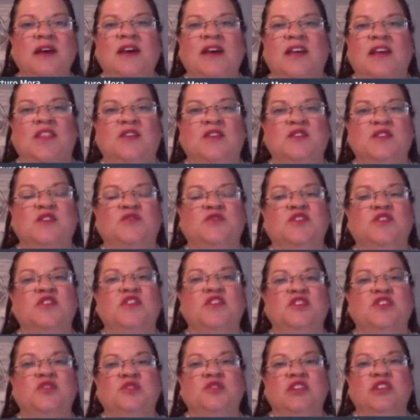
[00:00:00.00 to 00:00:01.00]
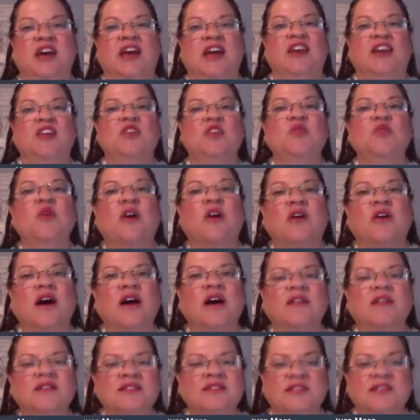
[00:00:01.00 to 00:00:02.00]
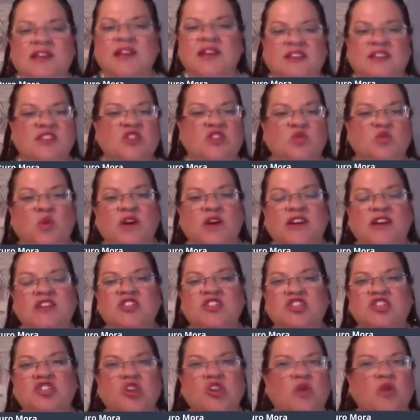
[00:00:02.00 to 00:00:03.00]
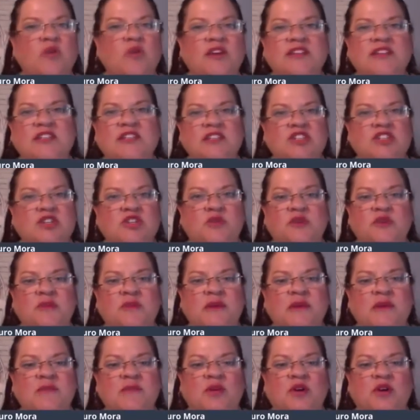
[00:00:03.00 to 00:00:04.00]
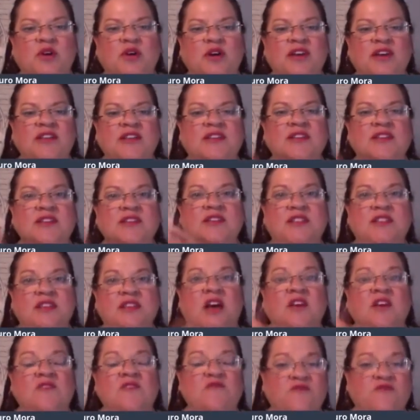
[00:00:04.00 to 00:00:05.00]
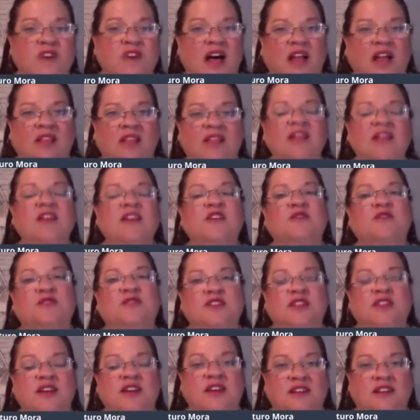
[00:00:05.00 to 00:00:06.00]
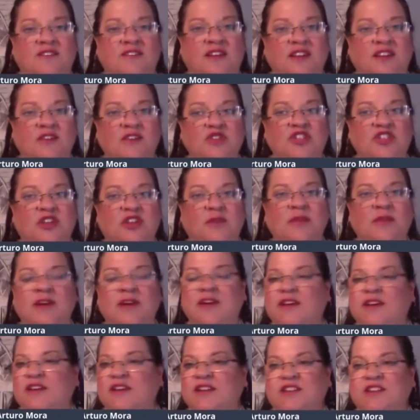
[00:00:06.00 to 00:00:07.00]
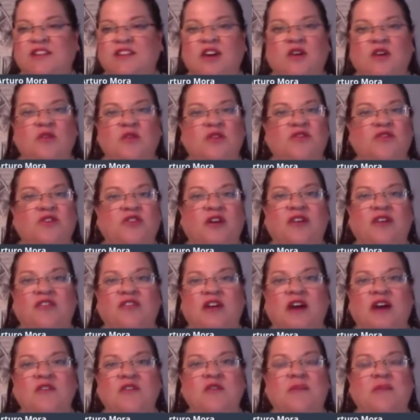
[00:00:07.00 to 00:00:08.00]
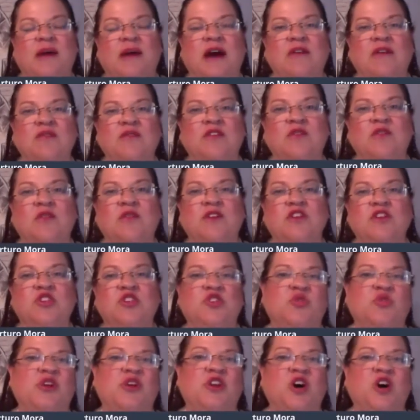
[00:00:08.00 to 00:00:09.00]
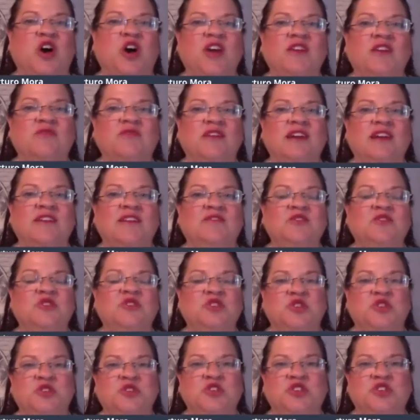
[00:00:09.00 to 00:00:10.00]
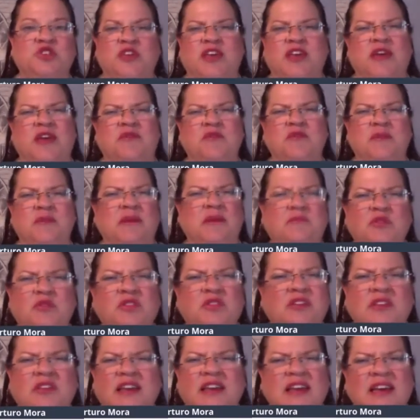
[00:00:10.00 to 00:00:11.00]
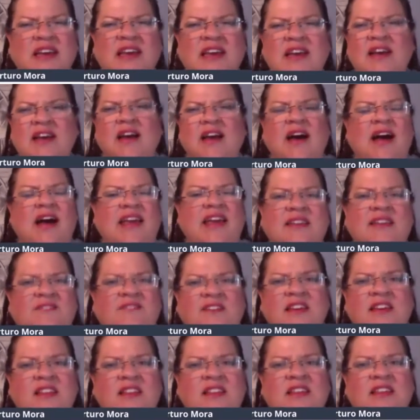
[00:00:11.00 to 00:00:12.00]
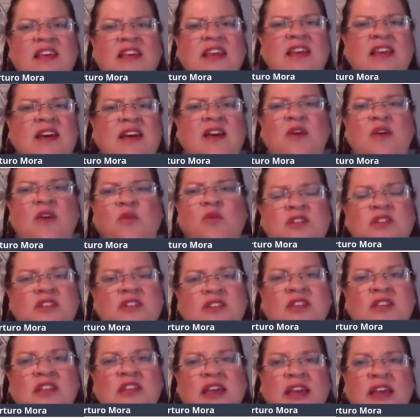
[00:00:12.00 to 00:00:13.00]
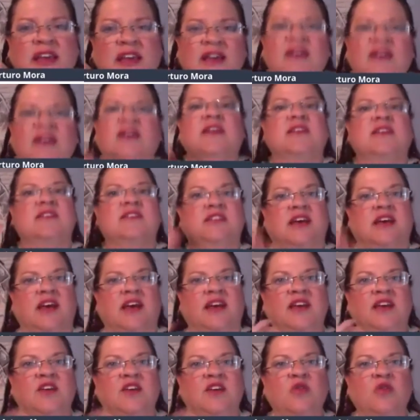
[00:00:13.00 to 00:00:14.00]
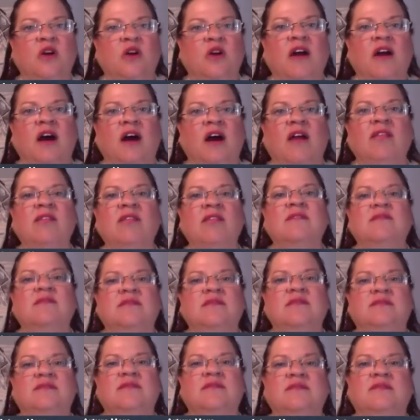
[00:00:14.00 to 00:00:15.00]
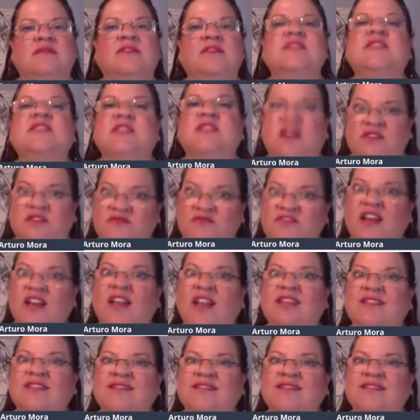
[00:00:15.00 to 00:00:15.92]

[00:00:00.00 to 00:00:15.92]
Those of you that do tiny URLs, this one is so easy to remember. It's SunFell for Sunday Fellowship. So if you're ever out and about and you want to join on right after church, you can't remember the link. I can't find the link. Where's the link? Tiny URL, SunFell.